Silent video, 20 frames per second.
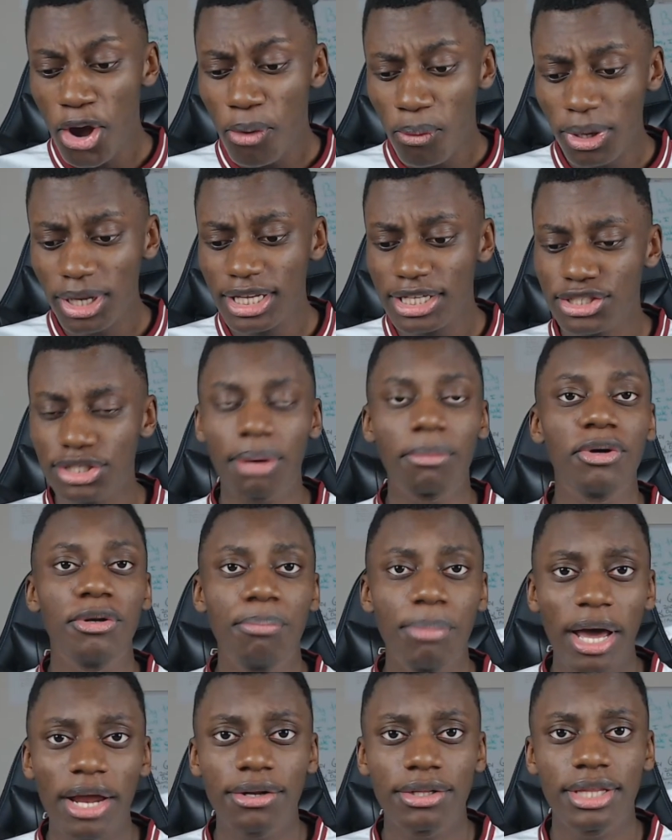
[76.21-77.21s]
We need someone
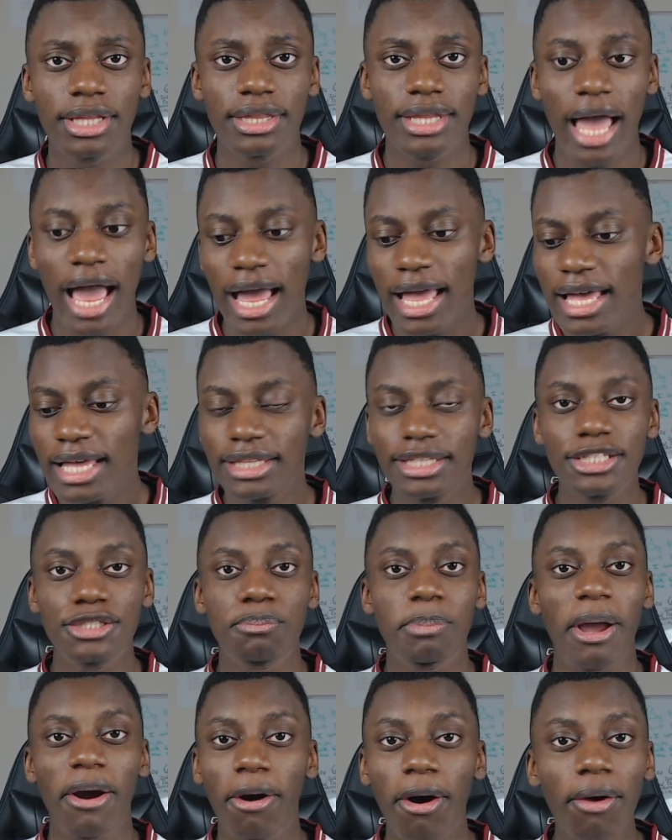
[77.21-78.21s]
better than that. They
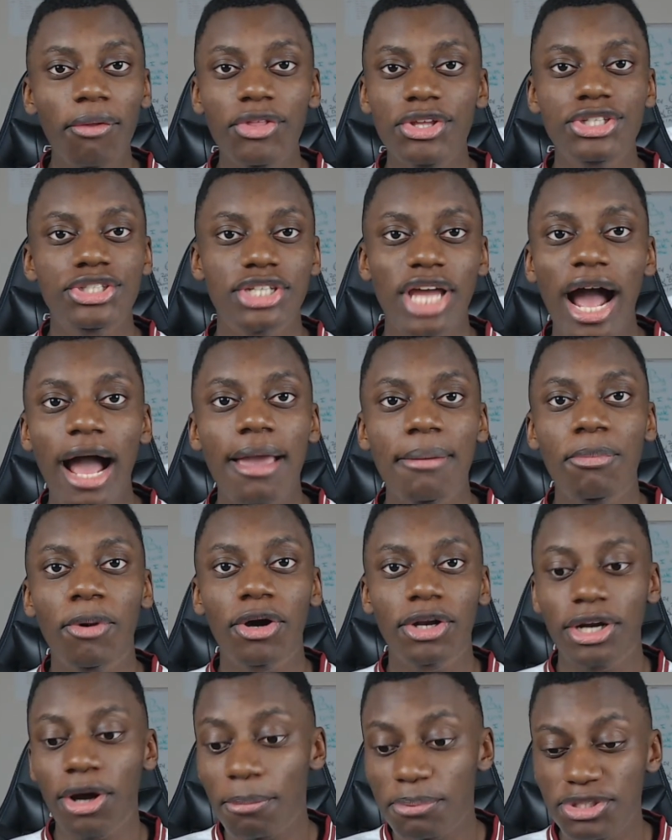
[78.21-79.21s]
spent all this time
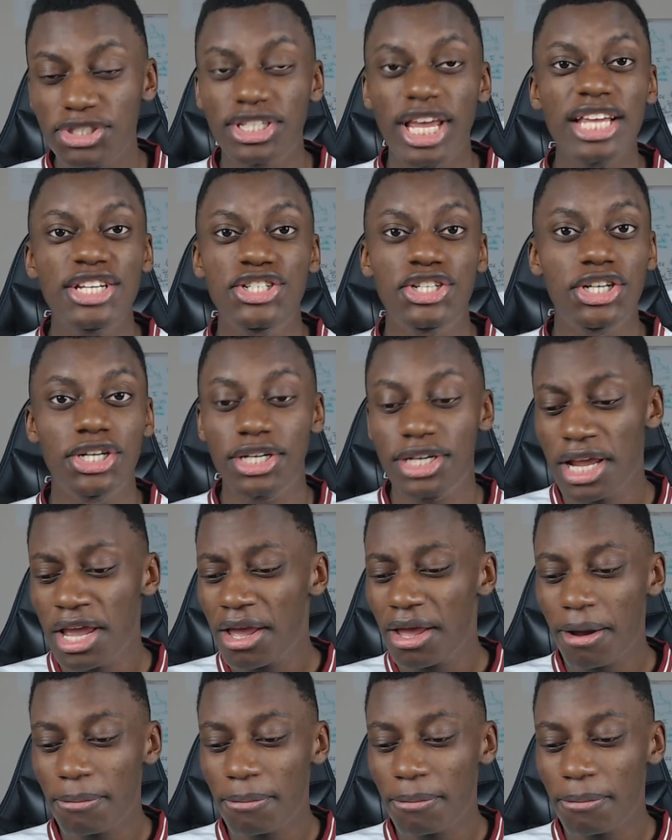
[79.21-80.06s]
on obsessing